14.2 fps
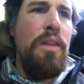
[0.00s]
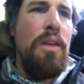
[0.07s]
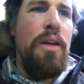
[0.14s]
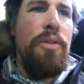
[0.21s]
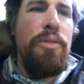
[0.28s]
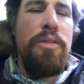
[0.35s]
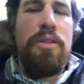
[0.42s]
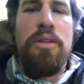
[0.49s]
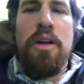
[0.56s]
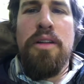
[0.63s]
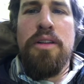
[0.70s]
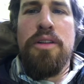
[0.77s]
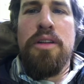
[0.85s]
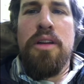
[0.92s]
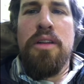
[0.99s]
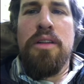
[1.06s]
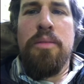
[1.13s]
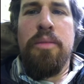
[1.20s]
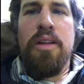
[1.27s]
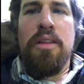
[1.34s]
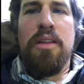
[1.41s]
I was trying to change
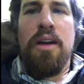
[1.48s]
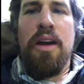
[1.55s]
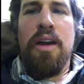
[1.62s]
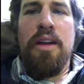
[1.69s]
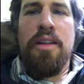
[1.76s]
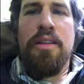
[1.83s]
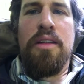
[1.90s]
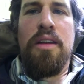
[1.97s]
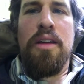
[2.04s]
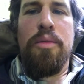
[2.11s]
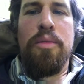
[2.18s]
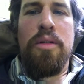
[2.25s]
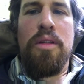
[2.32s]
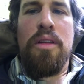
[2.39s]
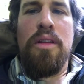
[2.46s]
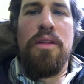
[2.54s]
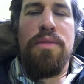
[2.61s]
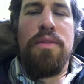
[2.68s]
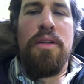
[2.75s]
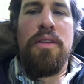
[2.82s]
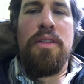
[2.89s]
up my diet to get
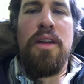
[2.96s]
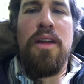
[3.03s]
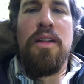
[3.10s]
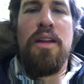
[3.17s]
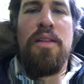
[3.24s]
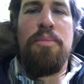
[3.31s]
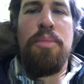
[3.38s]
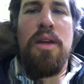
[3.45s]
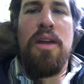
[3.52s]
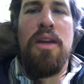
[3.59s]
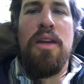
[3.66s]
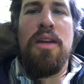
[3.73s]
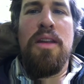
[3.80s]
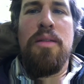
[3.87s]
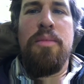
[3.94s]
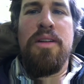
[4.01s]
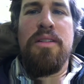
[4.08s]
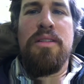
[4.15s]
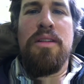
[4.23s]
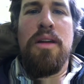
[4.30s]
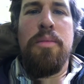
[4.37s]
relief. I, was, I had a lot of pain in my
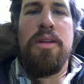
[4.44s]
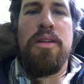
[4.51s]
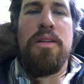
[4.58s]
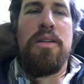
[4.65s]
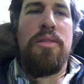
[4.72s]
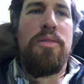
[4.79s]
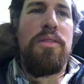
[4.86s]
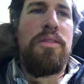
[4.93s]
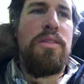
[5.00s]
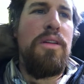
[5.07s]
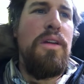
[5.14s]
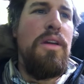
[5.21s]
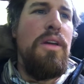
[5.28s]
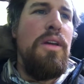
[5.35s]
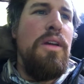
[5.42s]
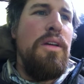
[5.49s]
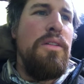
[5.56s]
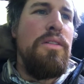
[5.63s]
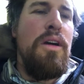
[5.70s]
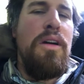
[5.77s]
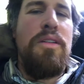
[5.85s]
stomach. It was
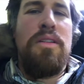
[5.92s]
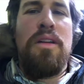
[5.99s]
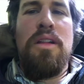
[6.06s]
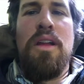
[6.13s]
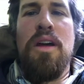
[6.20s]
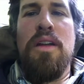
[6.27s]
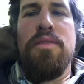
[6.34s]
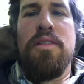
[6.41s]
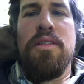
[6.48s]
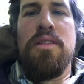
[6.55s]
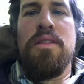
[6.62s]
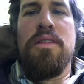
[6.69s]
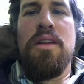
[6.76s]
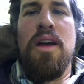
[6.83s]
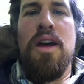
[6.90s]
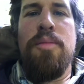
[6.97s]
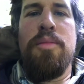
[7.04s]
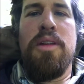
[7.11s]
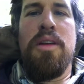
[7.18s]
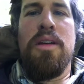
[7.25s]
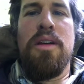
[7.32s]
was causing a lot of
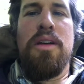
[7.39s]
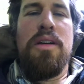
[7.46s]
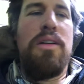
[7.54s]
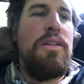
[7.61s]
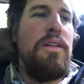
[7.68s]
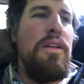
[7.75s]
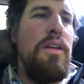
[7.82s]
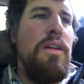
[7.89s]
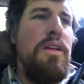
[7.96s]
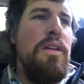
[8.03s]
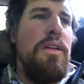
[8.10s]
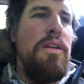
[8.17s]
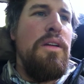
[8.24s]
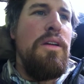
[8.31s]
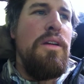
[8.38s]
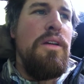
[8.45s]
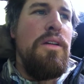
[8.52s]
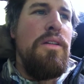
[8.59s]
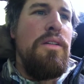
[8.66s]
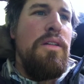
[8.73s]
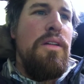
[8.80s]
insomnia
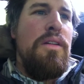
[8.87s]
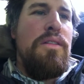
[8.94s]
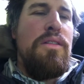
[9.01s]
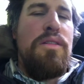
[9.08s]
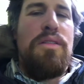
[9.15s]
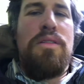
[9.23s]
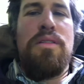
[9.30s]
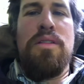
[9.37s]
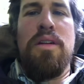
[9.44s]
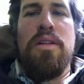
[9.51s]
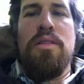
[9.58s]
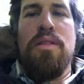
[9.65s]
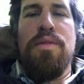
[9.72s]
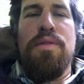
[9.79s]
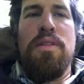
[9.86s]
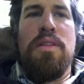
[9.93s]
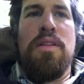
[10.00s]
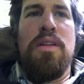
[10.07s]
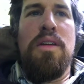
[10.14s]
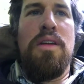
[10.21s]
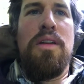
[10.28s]
and and just general
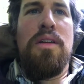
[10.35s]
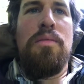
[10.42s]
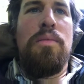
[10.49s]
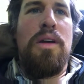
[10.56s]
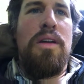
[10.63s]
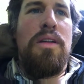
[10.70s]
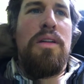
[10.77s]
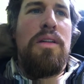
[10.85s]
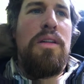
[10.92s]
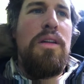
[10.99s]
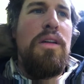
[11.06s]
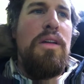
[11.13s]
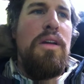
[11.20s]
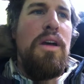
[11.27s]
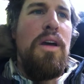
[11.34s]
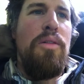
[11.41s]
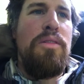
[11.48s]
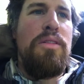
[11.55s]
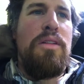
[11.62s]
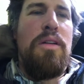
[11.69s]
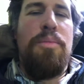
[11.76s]
fatigue. My I
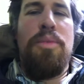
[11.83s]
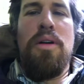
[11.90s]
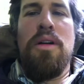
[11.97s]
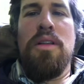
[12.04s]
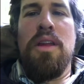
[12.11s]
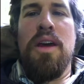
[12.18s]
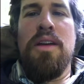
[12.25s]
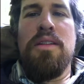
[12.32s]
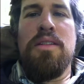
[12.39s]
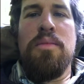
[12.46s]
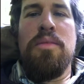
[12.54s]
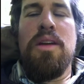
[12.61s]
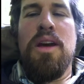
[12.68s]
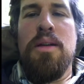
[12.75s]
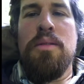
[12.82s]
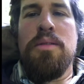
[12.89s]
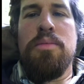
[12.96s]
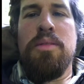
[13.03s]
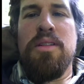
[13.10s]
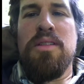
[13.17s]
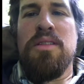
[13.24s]
was up all night sometimes.
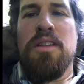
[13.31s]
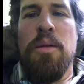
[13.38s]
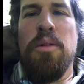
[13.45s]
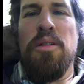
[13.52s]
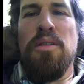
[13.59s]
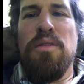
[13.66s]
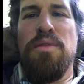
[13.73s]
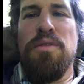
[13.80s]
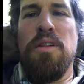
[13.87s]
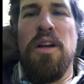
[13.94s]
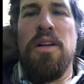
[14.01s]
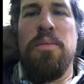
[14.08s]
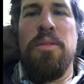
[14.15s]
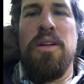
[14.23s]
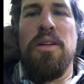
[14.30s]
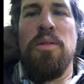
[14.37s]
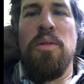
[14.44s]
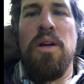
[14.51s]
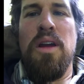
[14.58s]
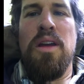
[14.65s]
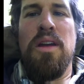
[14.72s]
My stomach would flutter me
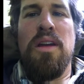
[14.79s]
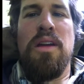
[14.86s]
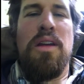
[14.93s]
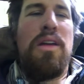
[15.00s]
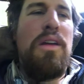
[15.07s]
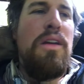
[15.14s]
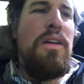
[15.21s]
awake.